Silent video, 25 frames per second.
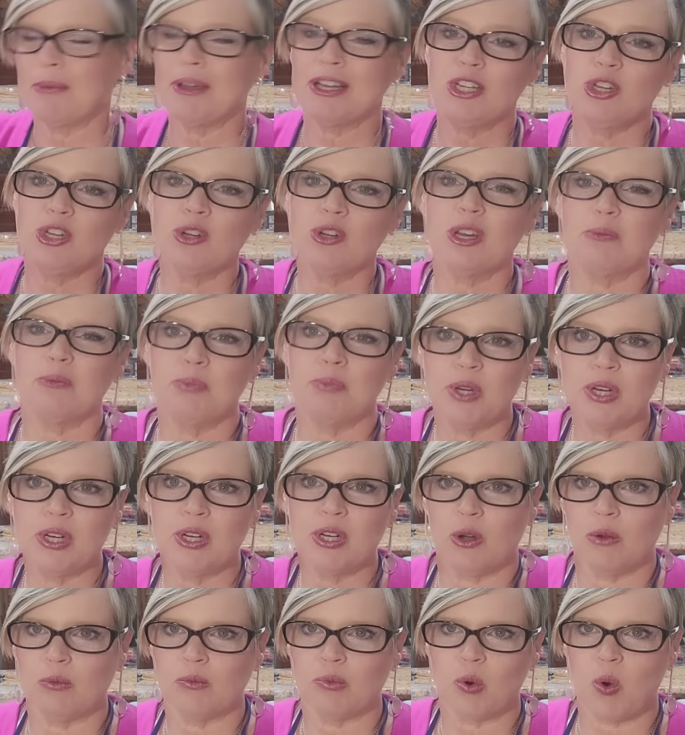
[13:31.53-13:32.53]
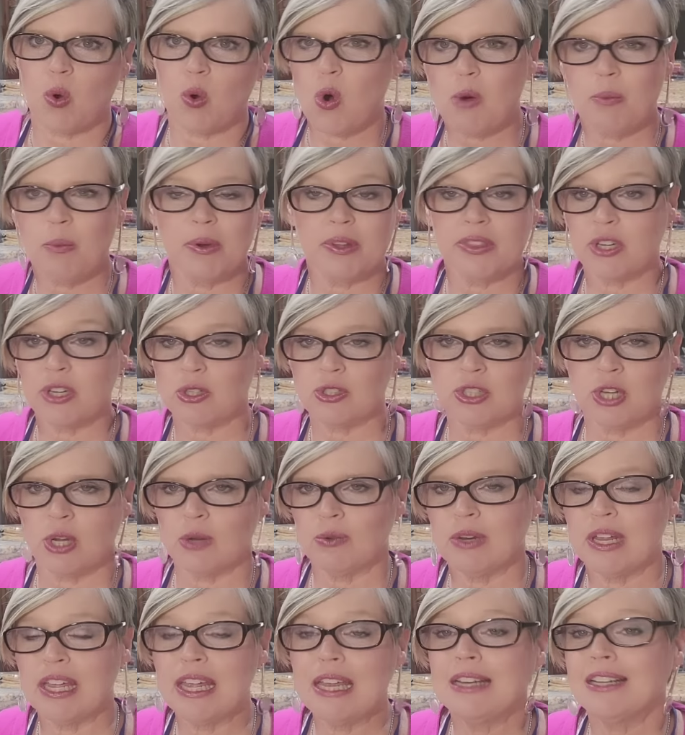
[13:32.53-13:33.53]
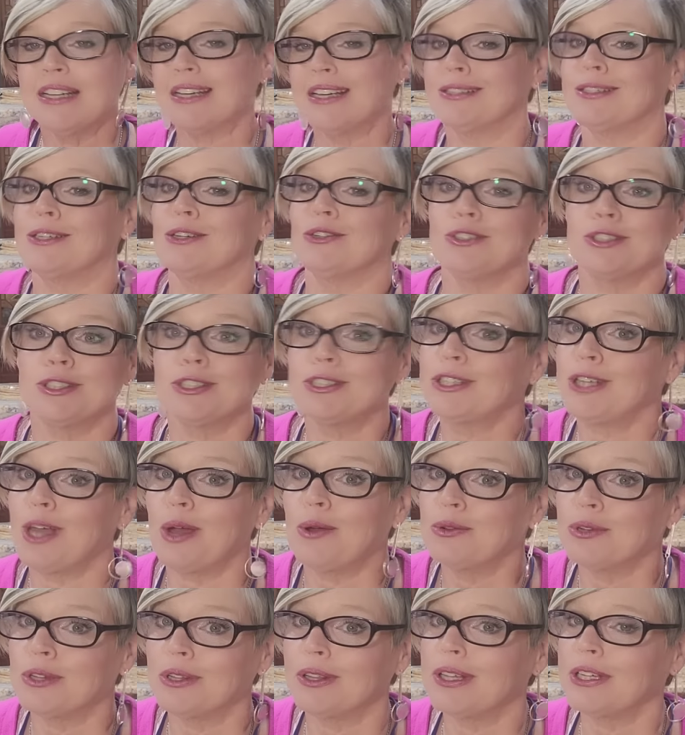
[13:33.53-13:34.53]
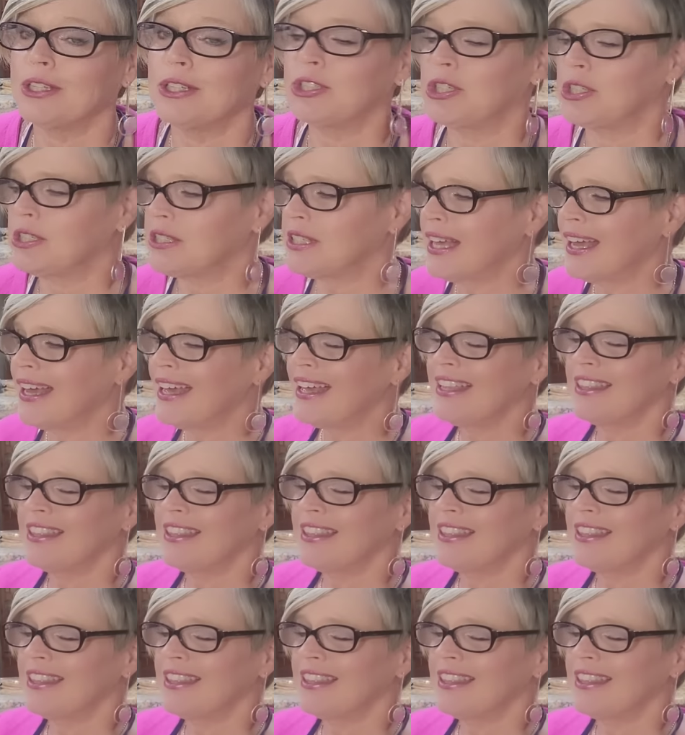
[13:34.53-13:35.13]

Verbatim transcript: I mean, you could put it on broil, but there's no need because they're so delicious.